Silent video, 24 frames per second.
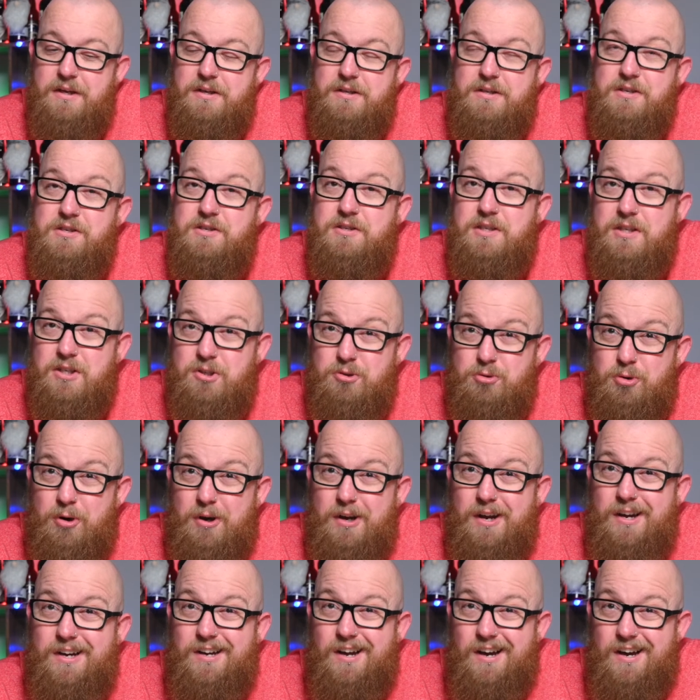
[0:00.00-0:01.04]

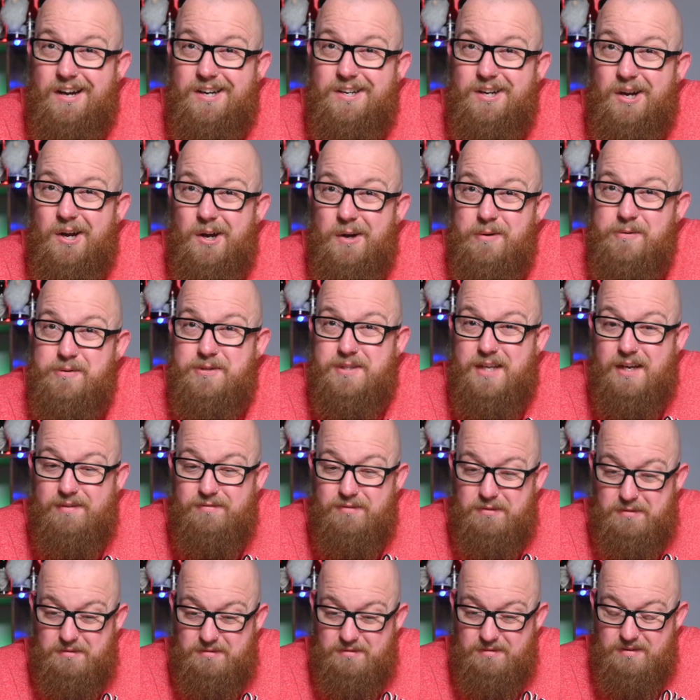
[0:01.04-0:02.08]
Citra, and Idaho
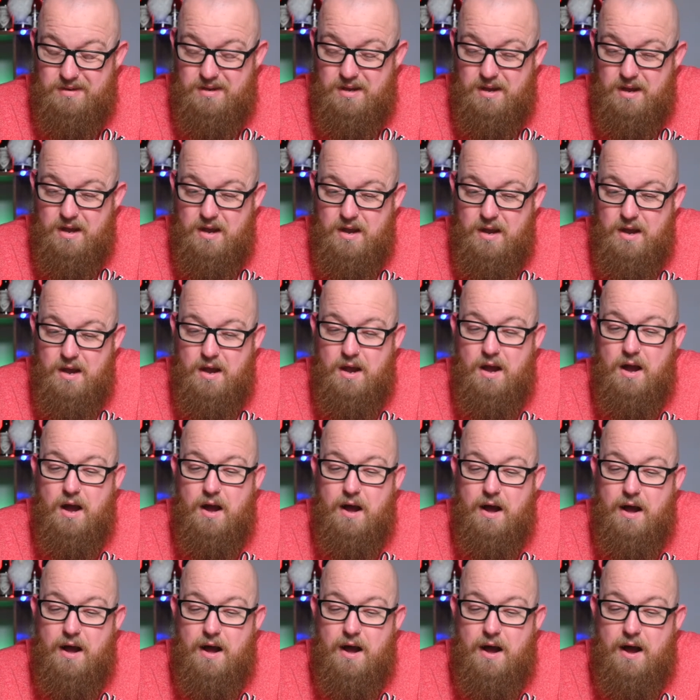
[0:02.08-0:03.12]
7.
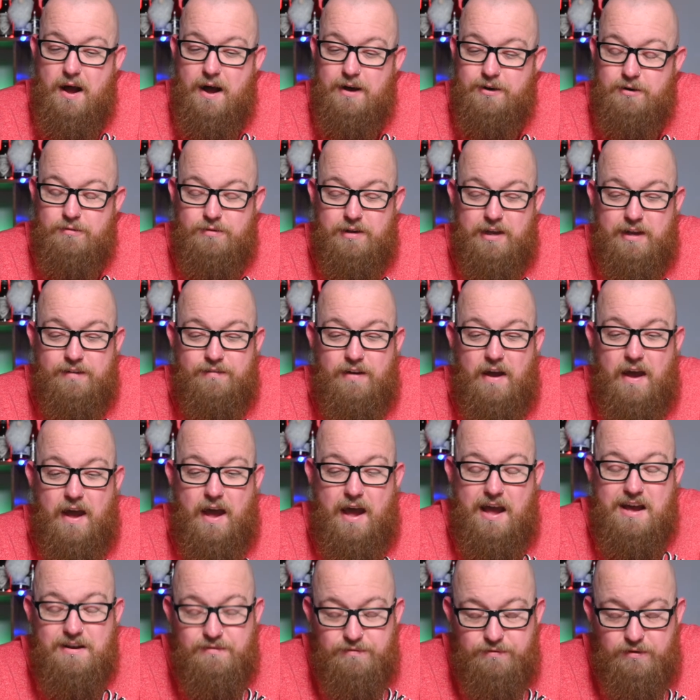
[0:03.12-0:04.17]
I don't think I've
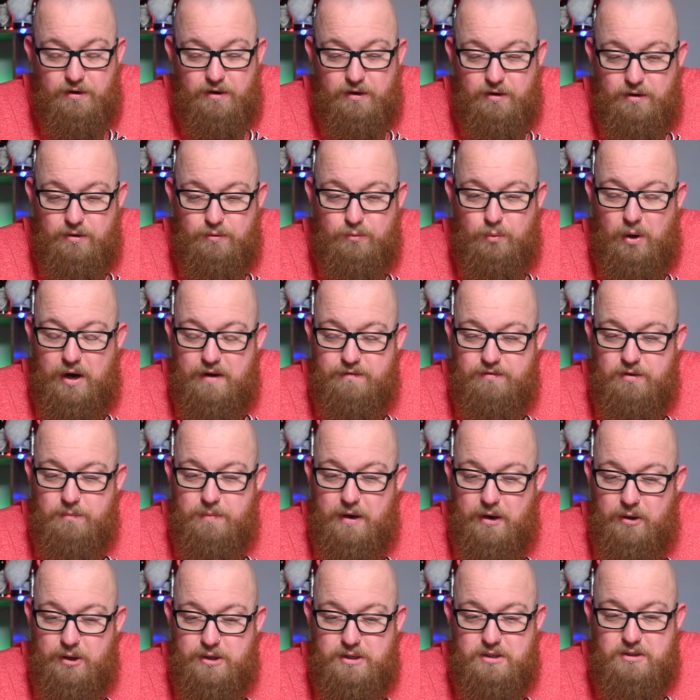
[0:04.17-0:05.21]
ever raved
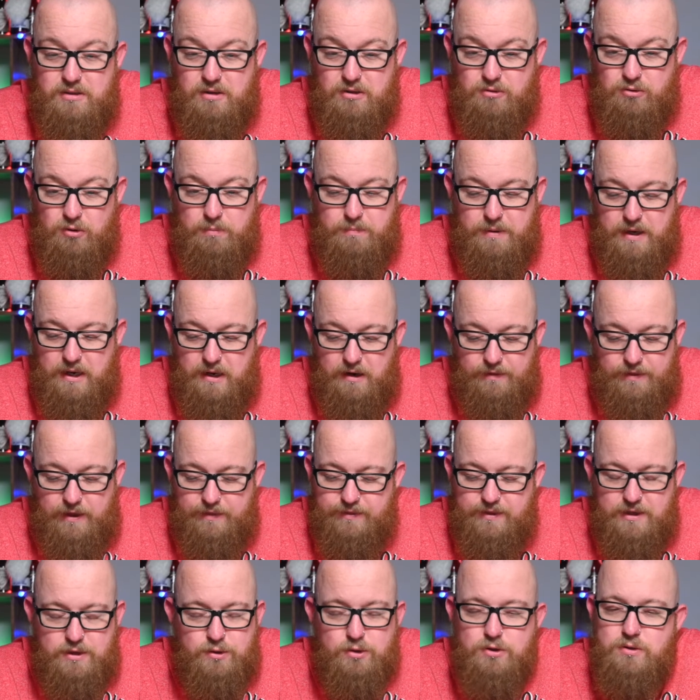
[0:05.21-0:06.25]
about a Citra beer like
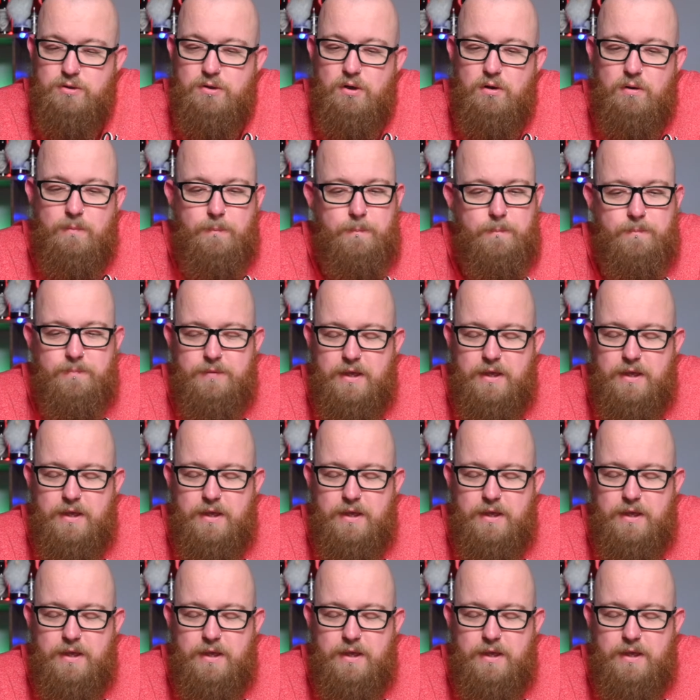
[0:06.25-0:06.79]
that.